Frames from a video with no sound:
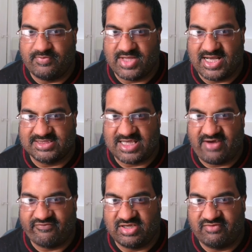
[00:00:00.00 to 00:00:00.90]
as
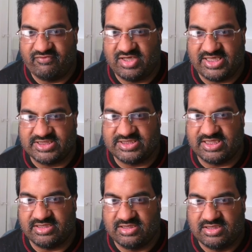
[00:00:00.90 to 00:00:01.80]
after
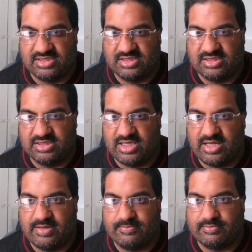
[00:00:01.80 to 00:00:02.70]
releasing
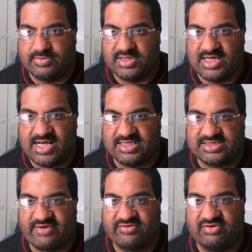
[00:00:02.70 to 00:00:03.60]
um, as
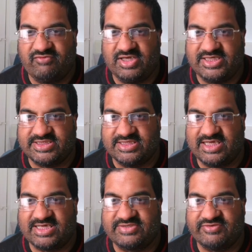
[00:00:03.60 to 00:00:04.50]
after releasing The
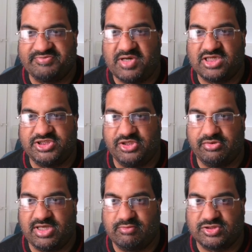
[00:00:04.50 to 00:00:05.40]
Last of Us Part 2,
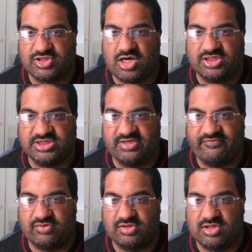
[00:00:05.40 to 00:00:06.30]
he was targeted
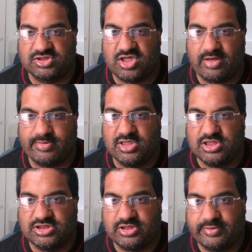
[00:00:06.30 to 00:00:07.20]
for a long time,
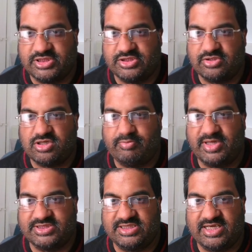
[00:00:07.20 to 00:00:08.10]
so he should know
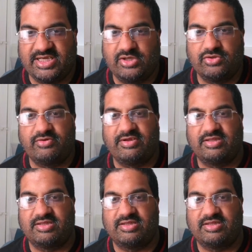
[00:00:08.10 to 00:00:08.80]
better than ignoring